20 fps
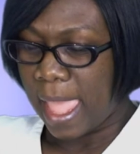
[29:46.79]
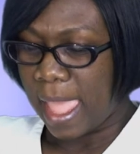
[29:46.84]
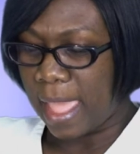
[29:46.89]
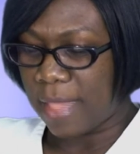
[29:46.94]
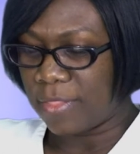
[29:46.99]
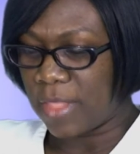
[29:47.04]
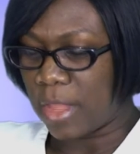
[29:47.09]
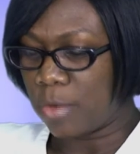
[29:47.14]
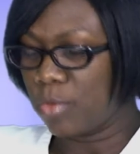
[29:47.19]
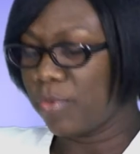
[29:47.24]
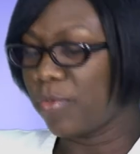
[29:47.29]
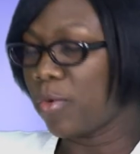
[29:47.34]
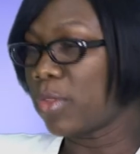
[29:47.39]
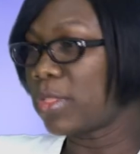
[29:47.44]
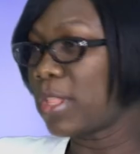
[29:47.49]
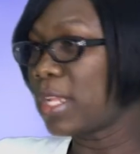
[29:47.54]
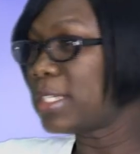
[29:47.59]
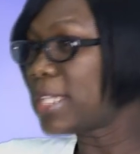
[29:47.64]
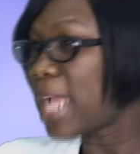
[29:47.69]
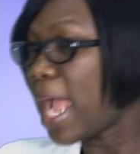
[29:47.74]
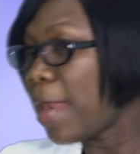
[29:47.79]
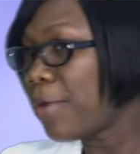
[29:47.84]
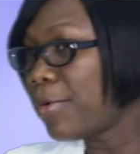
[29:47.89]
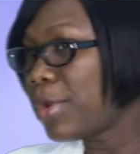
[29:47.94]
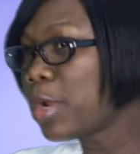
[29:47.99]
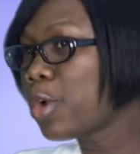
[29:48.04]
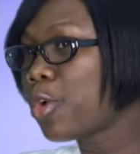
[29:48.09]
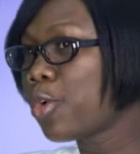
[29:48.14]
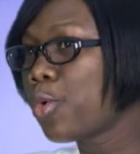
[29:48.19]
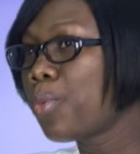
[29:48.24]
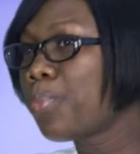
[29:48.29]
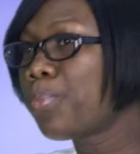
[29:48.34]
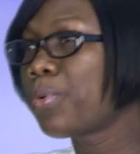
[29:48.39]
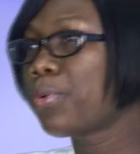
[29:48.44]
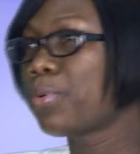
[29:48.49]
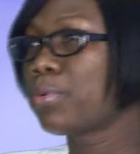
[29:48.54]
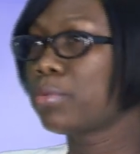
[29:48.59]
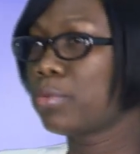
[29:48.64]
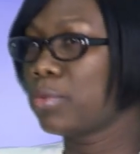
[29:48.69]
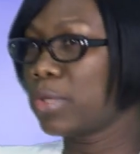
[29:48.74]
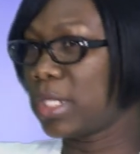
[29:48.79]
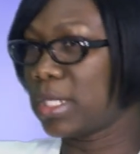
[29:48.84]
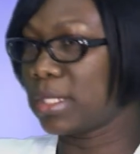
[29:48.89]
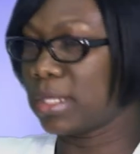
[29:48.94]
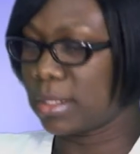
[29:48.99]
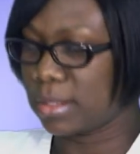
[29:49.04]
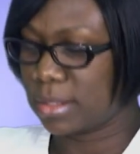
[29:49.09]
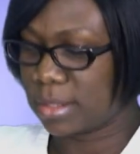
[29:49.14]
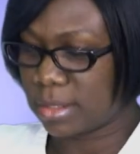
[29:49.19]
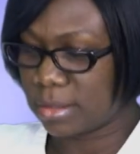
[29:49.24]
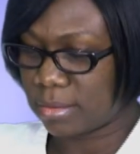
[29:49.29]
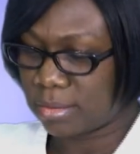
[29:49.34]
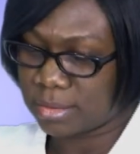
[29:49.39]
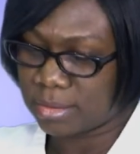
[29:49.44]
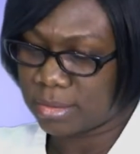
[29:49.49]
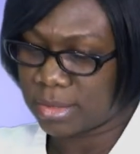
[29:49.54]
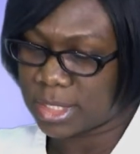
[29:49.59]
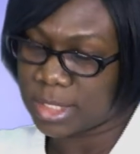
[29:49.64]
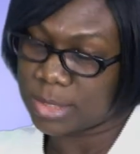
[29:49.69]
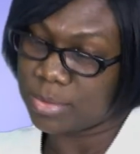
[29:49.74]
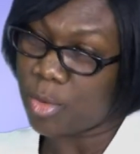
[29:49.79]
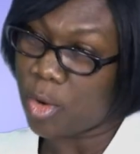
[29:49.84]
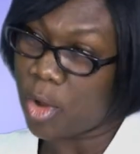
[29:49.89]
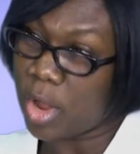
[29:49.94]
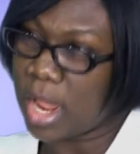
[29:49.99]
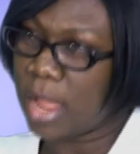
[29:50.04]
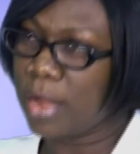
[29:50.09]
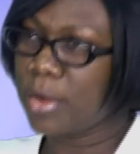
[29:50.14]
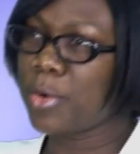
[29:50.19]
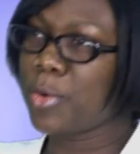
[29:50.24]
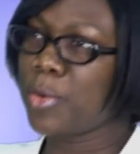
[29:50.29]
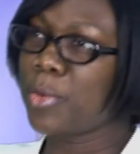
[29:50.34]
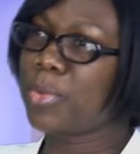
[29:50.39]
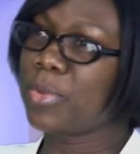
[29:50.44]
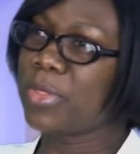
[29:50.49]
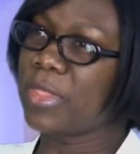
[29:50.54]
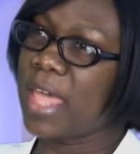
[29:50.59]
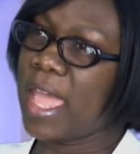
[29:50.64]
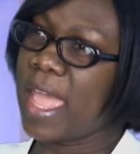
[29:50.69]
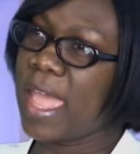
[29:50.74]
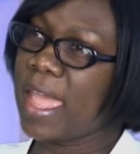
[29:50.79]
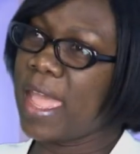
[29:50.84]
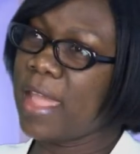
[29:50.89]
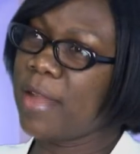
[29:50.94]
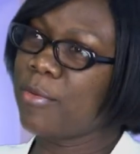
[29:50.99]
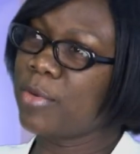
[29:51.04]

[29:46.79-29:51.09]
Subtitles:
And then we've got the dairy group, which is a smaller group there,